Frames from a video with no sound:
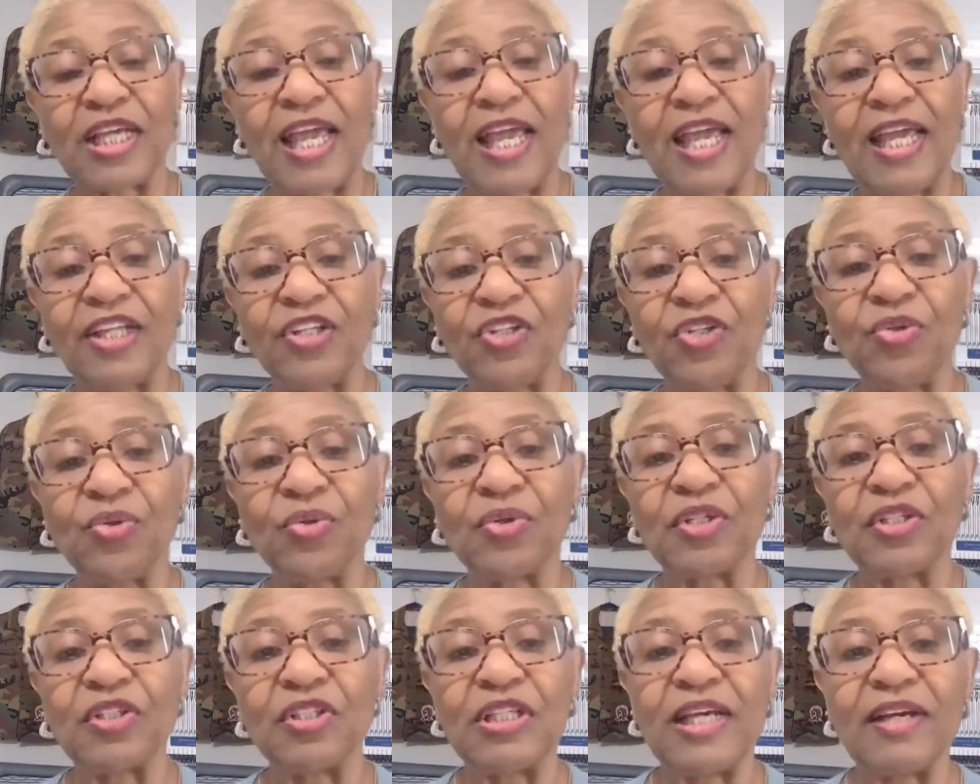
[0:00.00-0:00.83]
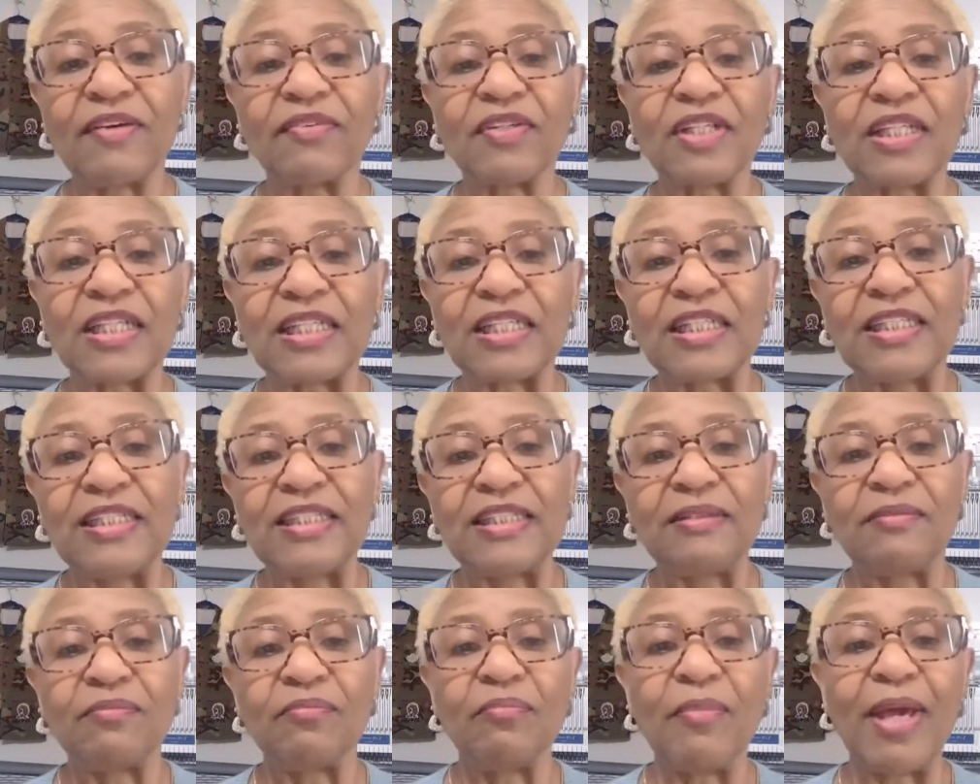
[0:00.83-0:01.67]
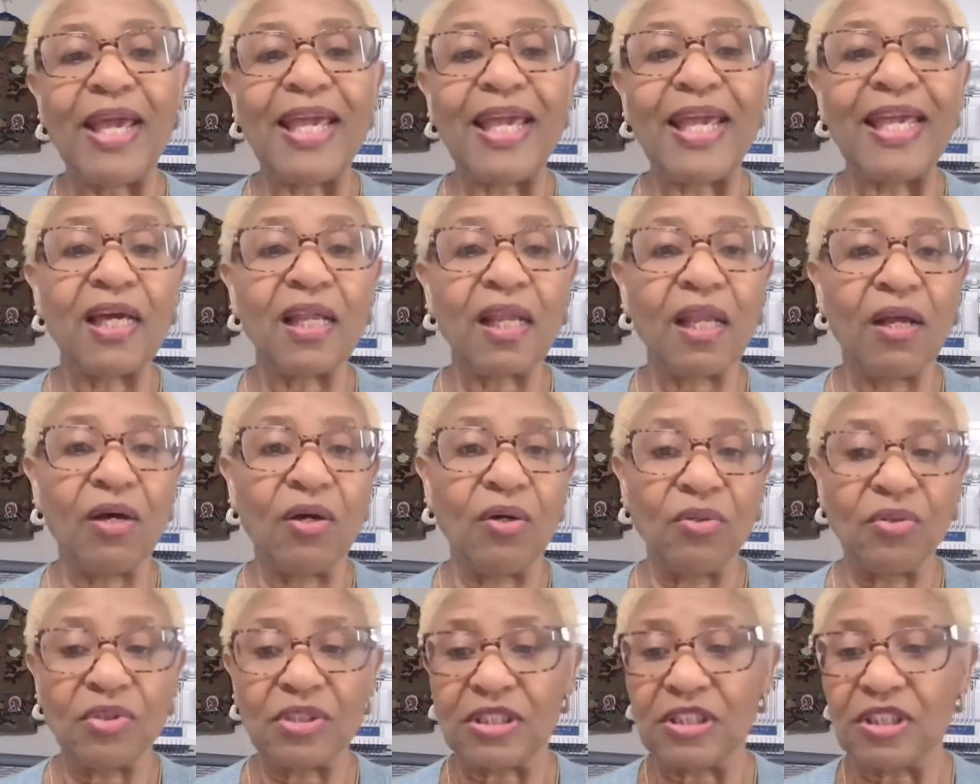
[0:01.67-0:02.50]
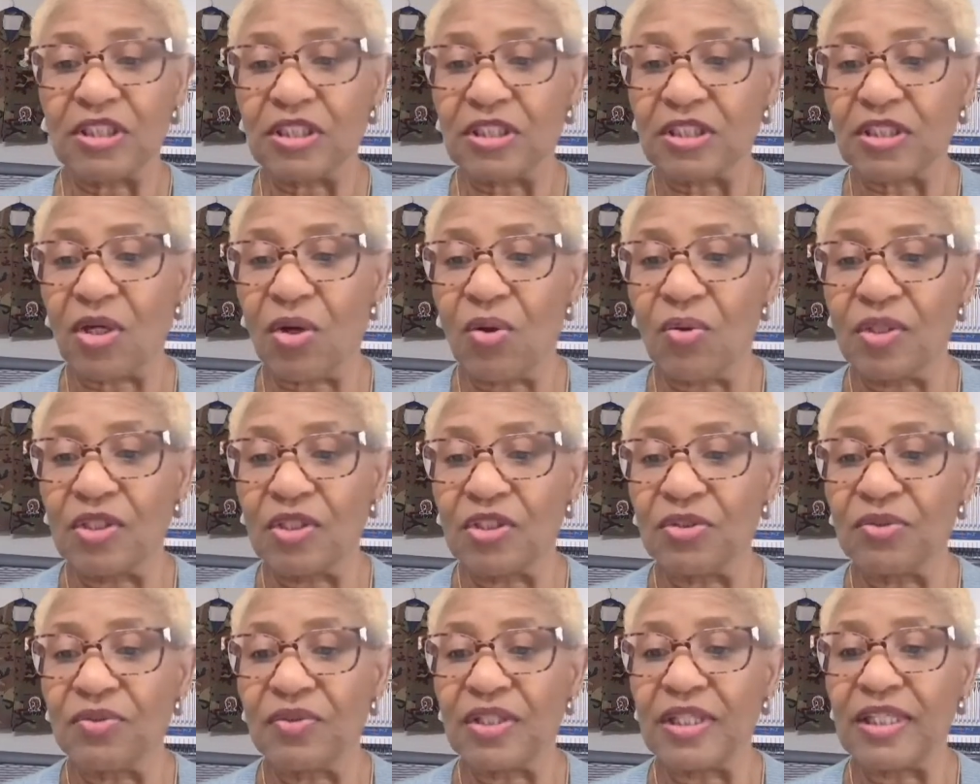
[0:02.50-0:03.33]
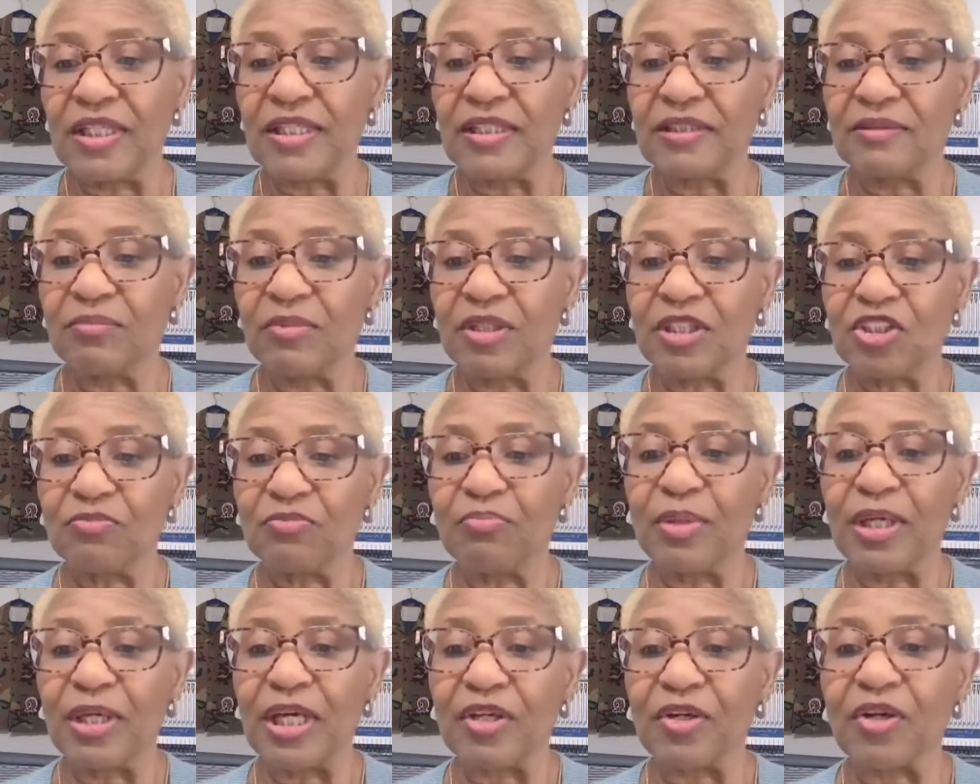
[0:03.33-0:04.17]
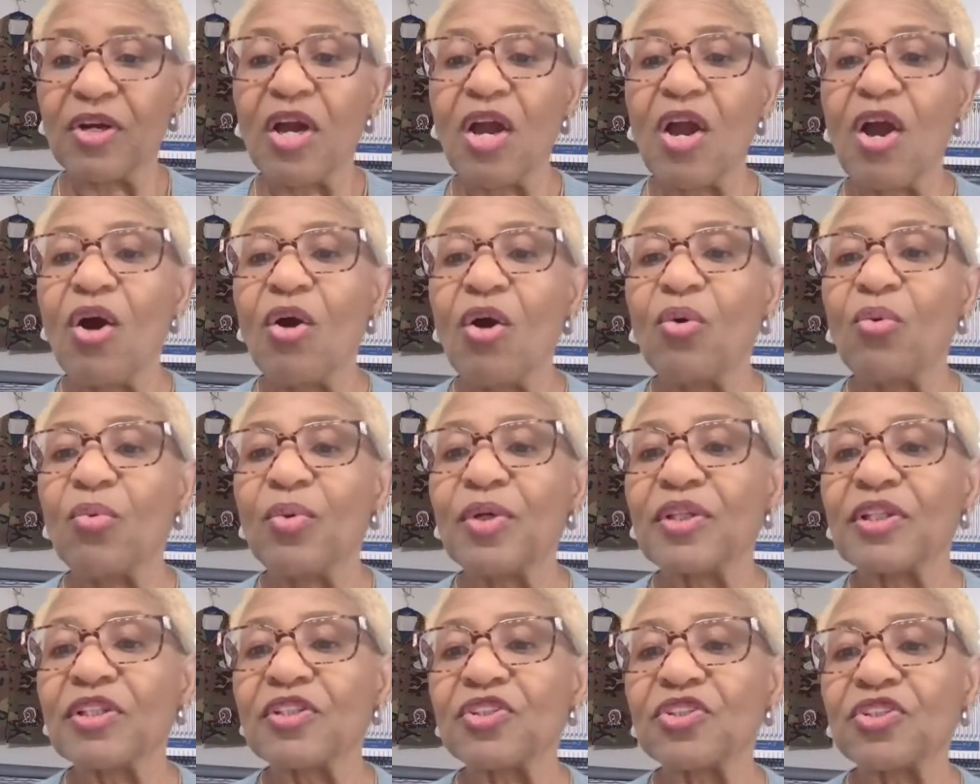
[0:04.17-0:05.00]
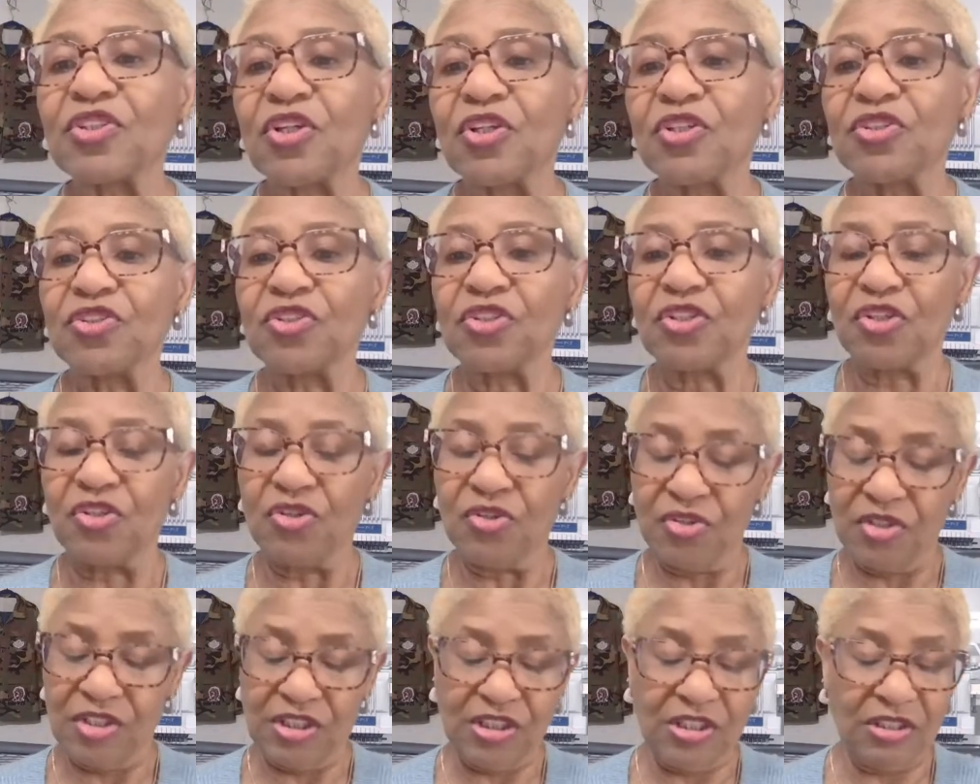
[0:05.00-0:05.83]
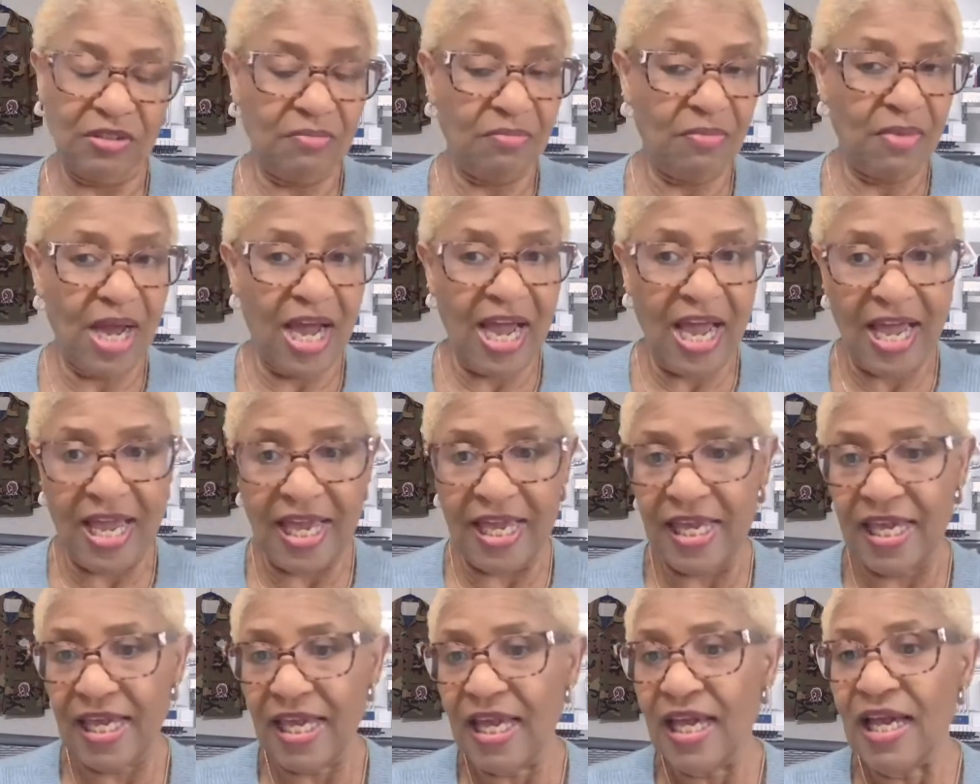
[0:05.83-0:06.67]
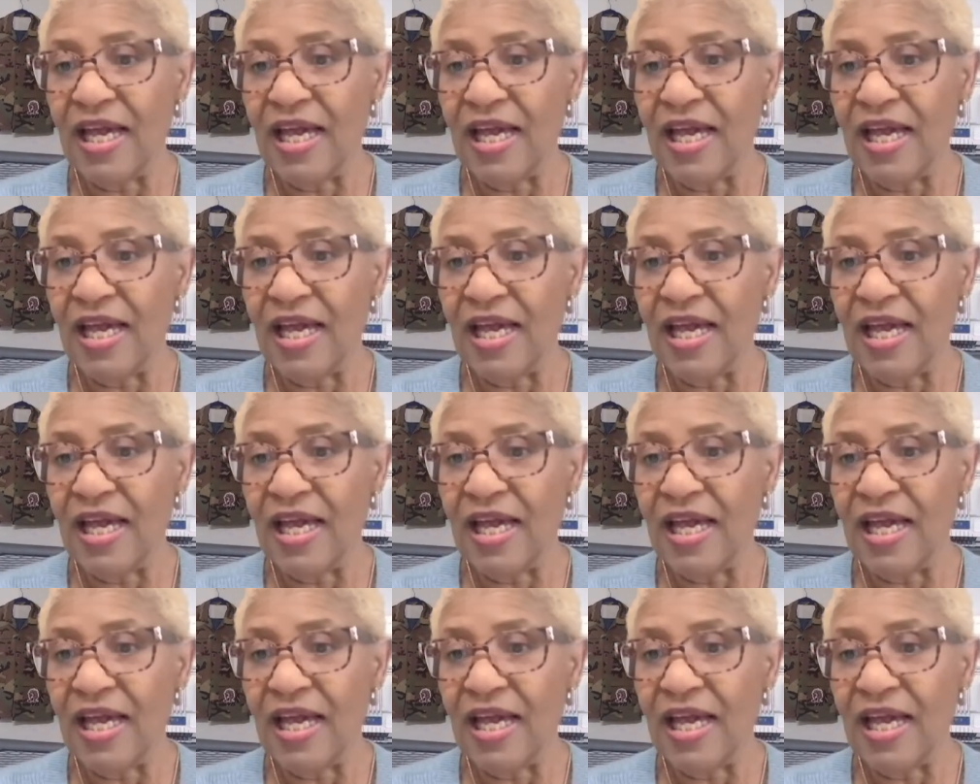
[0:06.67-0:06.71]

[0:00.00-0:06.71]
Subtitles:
And you can definitely make clothes and sew and do things much better with a serger, according to my